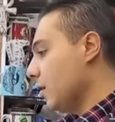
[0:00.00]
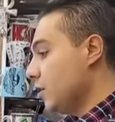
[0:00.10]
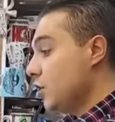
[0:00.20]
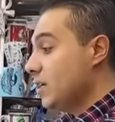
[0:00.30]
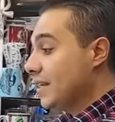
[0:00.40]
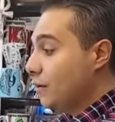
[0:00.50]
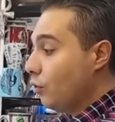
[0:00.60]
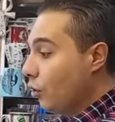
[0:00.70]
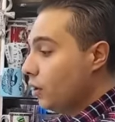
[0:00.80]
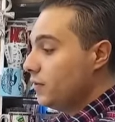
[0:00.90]
Okay, she's an
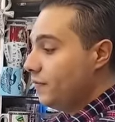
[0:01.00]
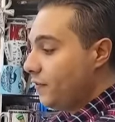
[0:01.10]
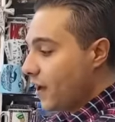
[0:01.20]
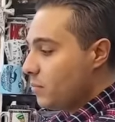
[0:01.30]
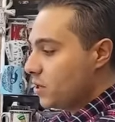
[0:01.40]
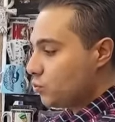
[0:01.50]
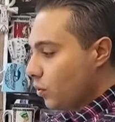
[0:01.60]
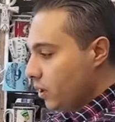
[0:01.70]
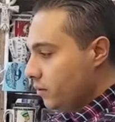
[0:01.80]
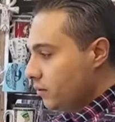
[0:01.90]
old famous
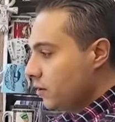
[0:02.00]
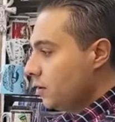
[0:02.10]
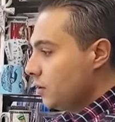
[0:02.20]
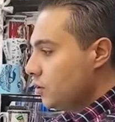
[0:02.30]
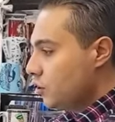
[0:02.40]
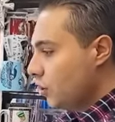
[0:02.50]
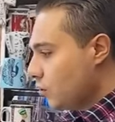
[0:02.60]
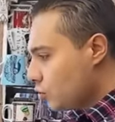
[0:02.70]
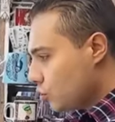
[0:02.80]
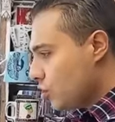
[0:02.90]
one. She
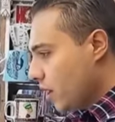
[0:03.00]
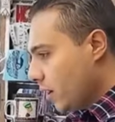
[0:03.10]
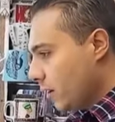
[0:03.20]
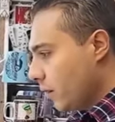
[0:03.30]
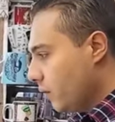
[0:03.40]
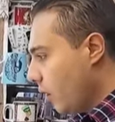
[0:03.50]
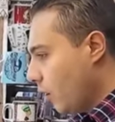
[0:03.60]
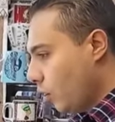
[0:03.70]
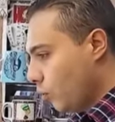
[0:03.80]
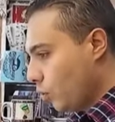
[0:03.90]
used to sing in the
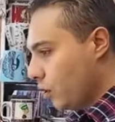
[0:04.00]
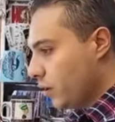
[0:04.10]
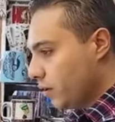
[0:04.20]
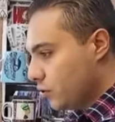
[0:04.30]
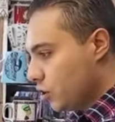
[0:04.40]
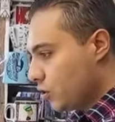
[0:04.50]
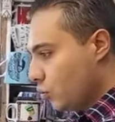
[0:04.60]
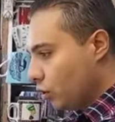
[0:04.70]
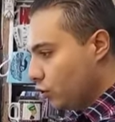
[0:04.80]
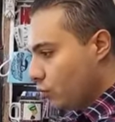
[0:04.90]
whole world. She's
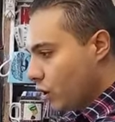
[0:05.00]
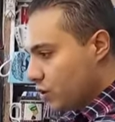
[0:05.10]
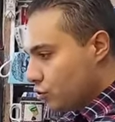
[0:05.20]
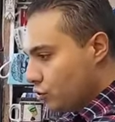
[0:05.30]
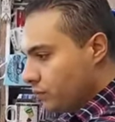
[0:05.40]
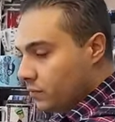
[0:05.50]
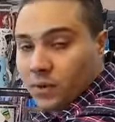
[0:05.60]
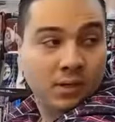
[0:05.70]
called Domo Katsum.